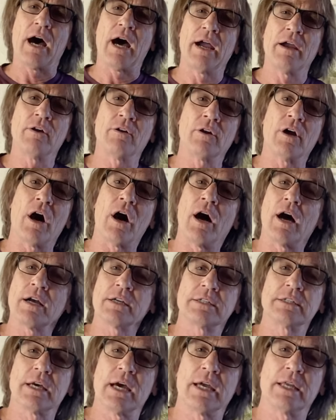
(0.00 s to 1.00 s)
iron
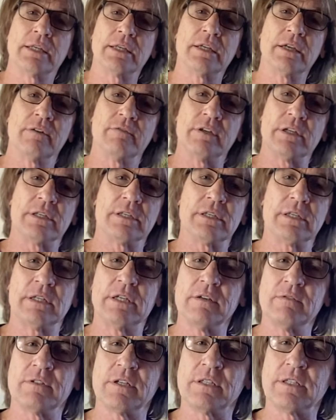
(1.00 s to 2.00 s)
oxide
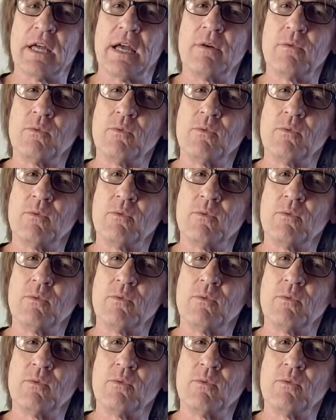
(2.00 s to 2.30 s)
gives it that